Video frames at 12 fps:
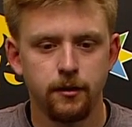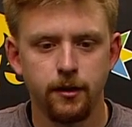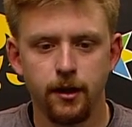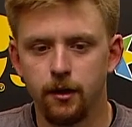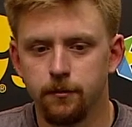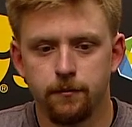you
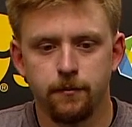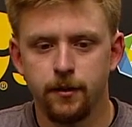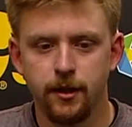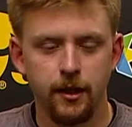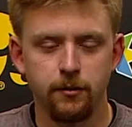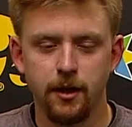know,
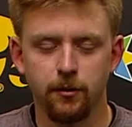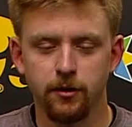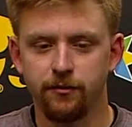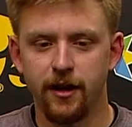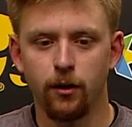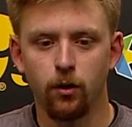he was able to
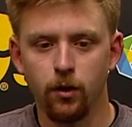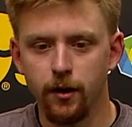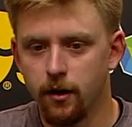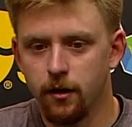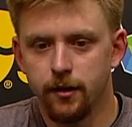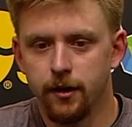find a hole
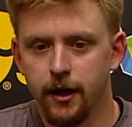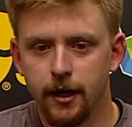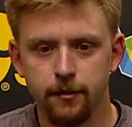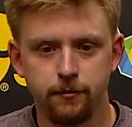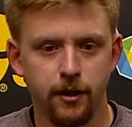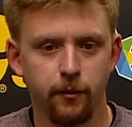there, and,
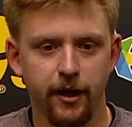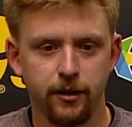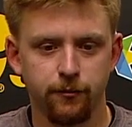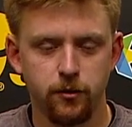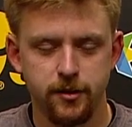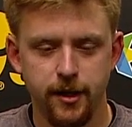you know, we got the
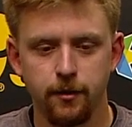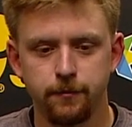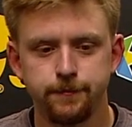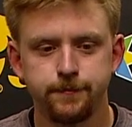first down.